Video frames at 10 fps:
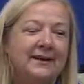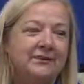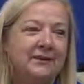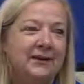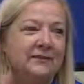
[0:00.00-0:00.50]

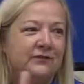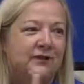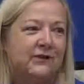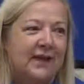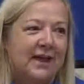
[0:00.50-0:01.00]
it
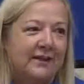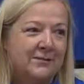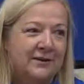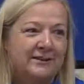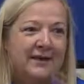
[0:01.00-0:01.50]
transferred out
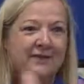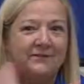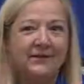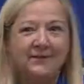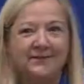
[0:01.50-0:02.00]
of my
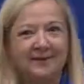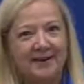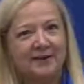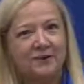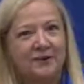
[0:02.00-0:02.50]
savings
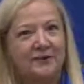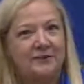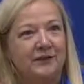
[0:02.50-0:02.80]
into it.